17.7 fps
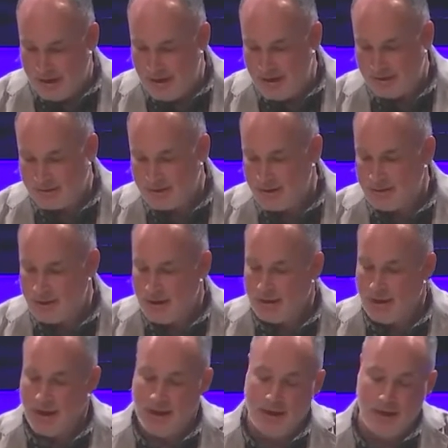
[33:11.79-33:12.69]
And he said,
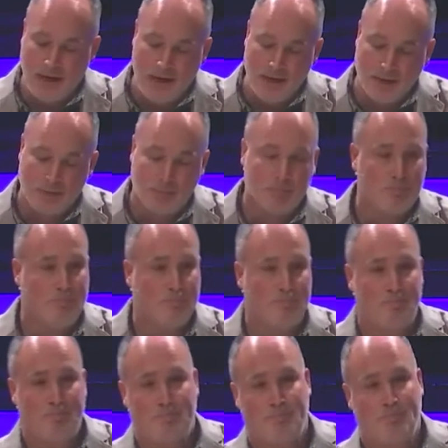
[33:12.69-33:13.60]
and he's
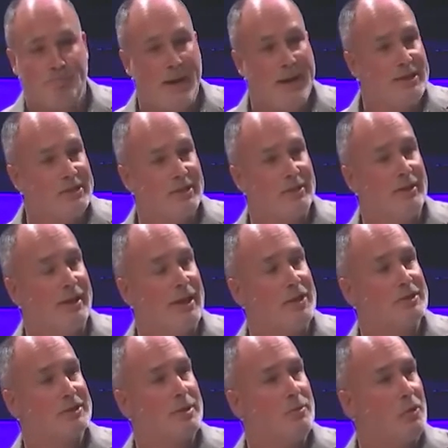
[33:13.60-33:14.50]
basically,
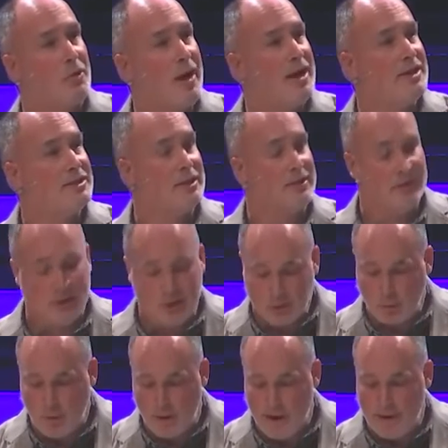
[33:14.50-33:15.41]
I'll summarize it in
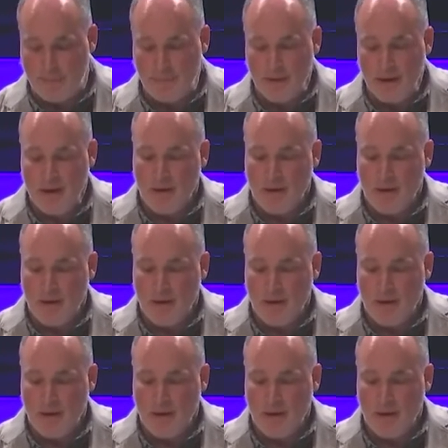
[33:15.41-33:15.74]
this way.